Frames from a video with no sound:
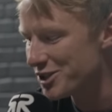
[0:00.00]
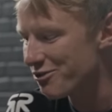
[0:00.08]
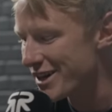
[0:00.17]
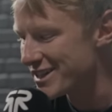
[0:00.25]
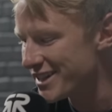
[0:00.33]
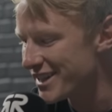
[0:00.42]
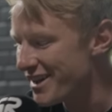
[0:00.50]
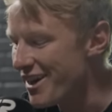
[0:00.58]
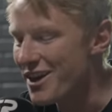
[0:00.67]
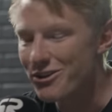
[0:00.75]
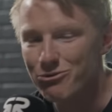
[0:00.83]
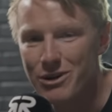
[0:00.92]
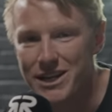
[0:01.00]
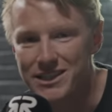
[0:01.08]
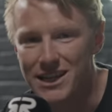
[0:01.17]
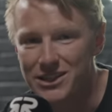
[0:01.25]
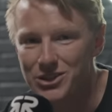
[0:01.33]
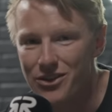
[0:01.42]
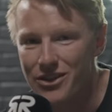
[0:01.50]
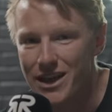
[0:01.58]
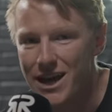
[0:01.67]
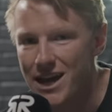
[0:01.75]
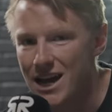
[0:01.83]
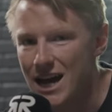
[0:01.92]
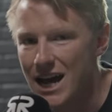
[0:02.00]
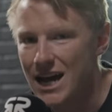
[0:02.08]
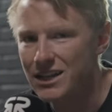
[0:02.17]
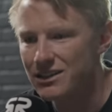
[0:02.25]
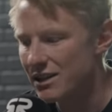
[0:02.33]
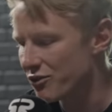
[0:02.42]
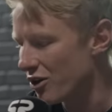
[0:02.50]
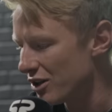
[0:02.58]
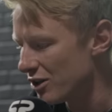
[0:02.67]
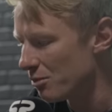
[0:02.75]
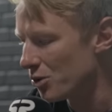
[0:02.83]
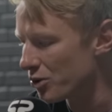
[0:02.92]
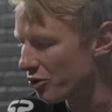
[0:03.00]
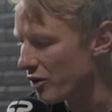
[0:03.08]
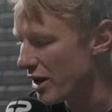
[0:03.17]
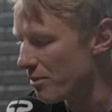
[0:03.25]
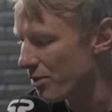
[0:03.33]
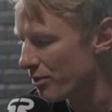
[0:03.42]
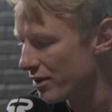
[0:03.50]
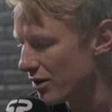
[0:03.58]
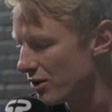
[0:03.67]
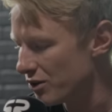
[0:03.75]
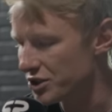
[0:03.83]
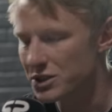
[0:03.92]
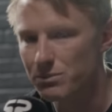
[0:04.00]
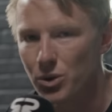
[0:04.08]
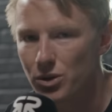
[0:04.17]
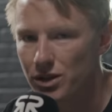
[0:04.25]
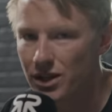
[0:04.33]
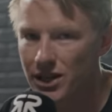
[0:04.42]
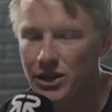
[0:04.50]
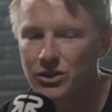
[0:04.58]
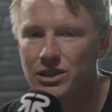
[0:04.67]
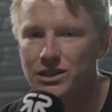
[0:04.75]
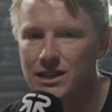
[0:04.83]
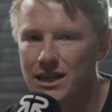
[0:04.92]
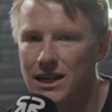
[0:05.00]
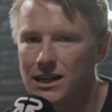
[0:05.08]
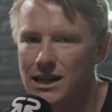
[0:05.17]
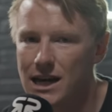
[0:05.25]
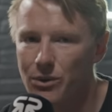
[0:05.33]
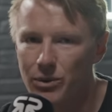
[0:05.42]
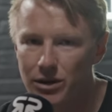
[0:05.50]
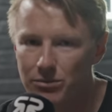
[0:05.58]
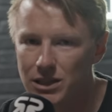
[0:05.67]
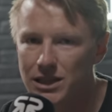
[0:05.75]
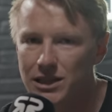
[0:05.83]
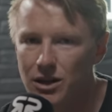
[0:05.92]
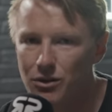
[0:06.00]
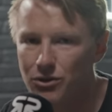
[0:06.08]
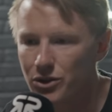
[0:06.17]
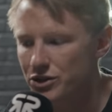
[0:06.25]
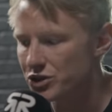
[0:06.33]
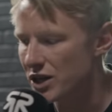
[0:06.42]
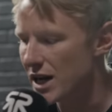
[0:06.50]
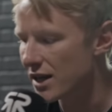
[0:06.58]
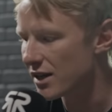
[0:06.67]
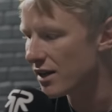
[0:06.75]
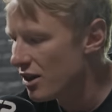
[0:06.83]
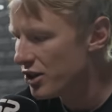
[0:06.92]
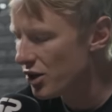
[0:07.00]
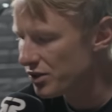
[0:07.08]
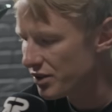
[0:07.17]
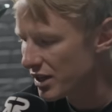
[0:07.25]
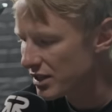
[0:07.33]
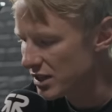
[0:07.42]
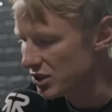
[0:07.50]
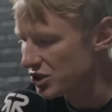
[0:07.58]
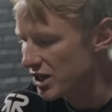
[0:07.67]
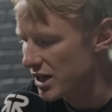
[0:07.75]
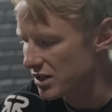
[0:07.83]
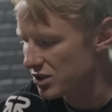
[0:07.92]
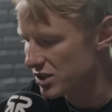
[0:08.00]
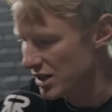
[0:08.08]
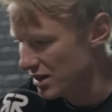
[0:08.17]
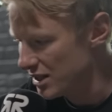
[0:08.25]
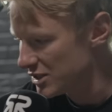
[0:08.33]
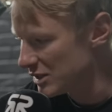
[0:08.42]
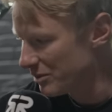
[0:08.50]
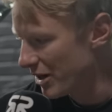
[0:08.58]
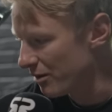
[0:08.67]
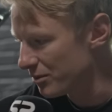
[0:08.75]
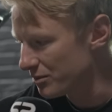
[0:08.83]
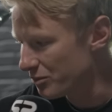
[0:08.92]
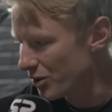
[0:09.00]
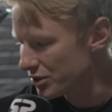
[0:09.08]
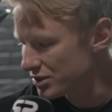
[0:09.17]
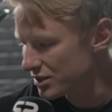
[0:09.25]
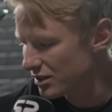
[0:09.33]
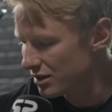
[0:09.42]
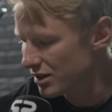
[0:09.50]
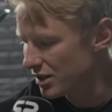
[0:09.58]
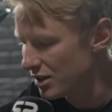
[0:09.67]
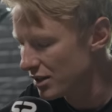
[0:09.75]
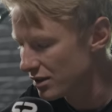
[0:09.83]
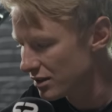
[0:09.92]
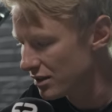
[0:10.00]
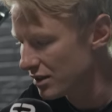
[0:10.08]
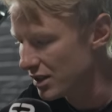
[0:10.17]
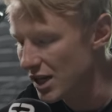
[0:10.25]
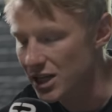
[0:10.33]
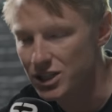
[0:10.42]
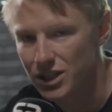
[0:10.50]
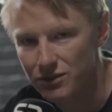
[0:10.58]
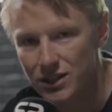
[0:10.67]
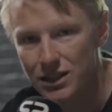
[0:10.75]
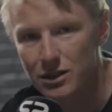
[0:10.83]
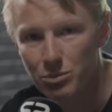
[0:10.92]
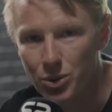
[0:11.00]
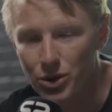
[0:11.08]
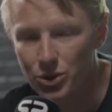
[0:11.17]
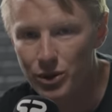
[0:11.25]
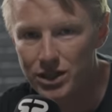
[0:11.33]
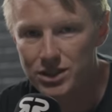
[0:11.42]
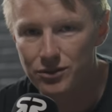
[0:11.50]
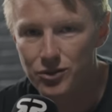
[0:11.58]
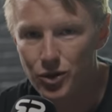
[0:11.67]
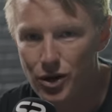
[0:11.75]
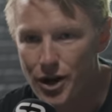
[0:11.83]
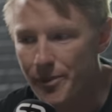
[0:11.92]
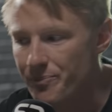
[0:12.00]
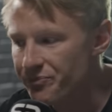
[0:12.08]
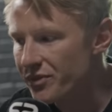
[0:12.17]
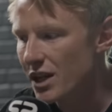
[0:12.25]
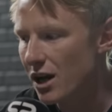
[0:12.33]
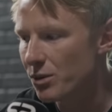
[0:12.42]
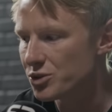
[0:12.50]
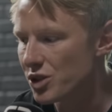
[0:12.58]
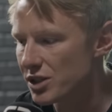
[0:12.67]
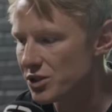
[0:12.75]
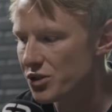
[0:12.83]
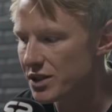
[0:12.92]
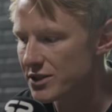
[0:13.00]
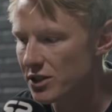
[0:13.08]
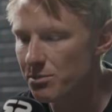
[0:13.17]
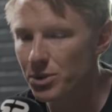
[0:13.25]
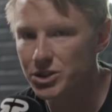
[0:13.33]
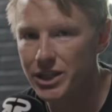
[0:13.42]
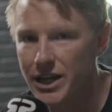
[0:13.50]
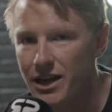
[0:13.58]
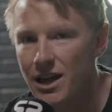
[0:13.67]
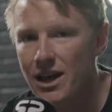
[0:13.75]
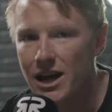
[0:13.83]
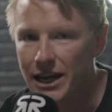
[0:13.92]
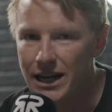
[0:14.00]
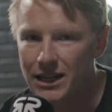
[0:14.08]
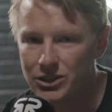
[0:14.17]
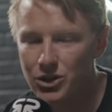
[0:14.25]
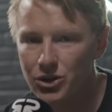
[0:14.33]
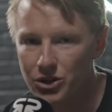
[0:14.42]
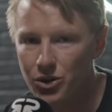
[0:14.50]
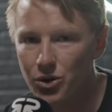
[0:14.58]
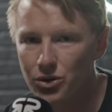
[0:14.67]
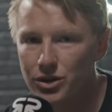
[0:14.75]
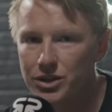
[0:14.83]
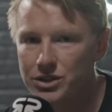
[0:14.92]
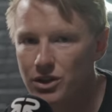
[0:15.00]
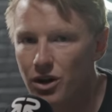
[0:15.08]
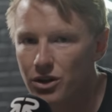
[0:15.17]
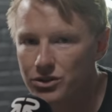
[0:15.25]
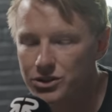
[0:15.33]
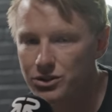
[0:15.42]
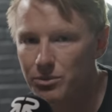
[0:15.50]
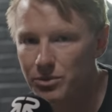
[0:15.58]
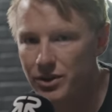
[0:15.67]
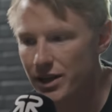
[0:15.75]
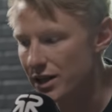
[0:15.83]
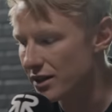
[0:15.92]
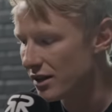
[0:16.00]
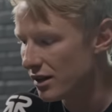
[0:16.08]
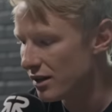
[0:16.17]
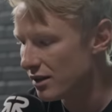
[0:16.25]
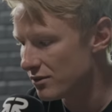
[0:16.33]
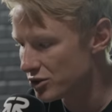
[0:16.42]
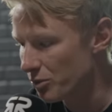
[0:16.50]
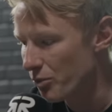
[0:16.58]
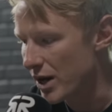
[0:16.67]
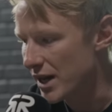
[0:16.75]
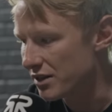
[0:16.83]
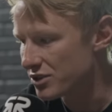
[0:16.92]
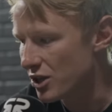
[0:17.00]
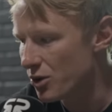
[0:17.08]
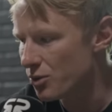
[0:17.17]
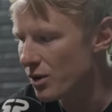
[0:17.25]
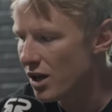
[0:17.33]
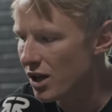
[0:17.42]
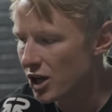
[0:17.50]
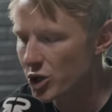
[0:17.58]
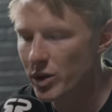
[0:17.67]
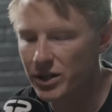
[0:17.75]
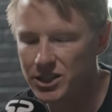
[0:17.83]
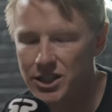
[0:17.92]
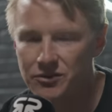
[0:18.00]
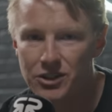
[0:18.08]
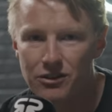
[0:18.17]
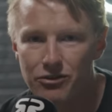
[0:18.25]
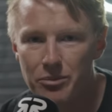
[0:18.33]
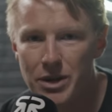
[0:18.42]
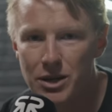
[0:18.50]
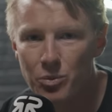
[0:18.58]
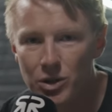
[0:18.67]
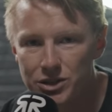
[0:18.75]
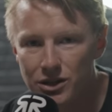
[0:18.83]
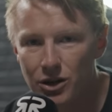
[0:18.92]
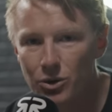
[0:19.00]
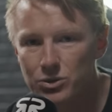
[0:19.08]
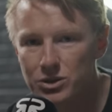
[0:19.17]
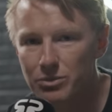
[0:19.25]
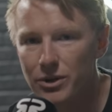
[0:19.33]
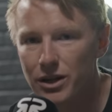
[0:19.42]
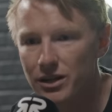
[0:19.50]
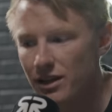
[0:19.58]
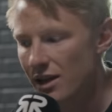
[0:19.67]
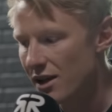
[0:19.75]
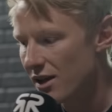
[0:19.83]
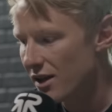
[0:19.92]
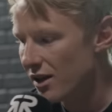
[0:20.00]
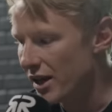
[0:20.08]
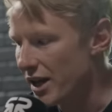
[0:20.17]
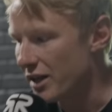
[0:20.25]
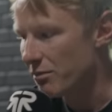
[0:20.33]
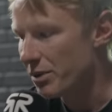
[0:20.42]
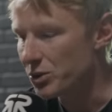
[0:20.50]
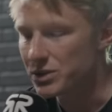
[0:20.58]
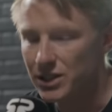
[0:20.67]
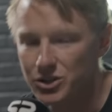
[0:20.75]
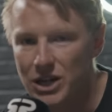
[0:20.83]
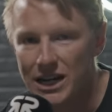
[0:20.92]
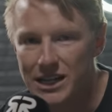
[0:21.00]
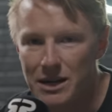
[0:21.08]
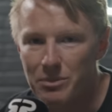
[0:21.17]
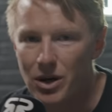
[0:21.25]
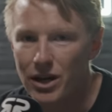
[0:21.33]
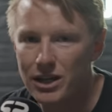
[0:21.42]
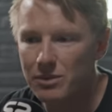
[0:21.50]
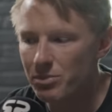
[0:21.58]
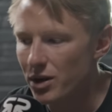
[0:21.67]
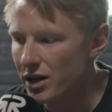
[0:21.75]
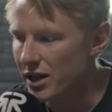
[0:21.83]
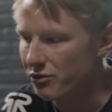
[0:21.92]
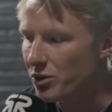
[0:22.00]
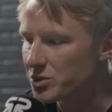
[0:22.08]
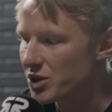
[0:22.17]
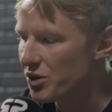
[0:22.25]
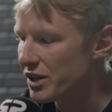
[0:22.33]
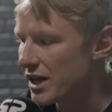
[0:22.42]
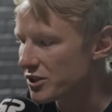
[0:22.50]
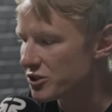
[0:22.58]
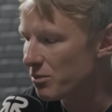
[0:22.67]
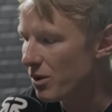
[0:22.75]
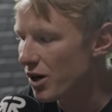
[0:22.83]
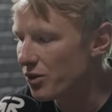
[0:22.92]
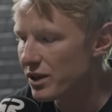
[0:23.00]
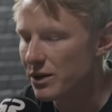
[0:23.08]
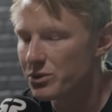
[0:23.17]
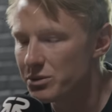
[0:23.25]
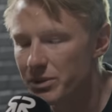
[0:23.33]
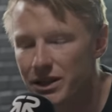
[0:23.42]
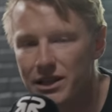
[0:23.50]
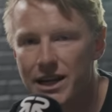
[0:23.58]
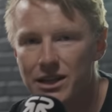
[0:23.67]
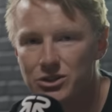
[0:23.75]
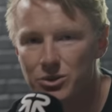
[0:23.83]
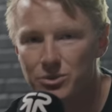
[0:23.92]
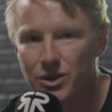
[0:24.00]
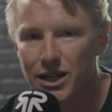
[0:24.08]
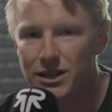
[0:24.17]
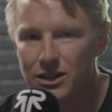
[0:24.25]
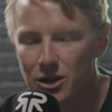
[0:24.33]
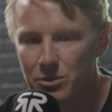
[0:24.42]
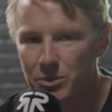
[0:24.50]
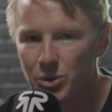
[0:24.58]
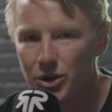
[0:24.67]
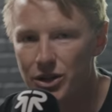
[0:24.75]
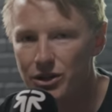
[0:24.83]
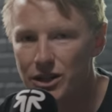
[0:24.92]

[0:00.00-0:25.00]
Racing rear sets on there, and they've got a lot more grip. They're a lot smaller. They're not going to dig in now when I'm leaning over on track. The only thing I didn't change in this department was the gear shift. I didn't put a quick shifter on it. I was trying to do this on a budget, and I had to cut corners on something somewhere. So a quick shifter for me wasn't the ultimate in building a track day bike, but if I was going the extra mile, that would have been the next upgrade that I'd be putting